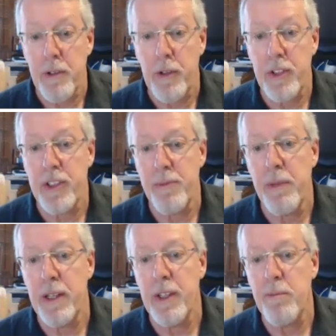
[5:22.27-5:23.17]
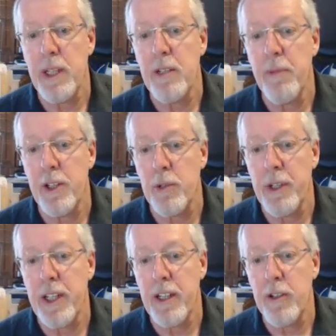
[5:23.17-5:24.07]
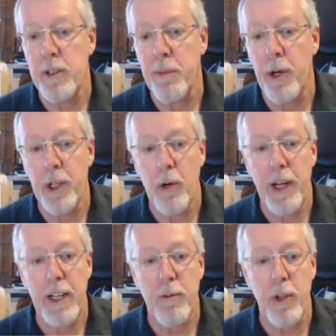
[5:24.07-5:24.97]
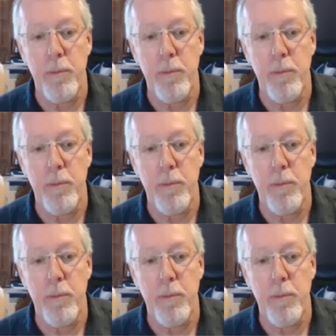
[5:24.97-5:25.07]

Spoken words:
Notice the mean measurement here is 0.08,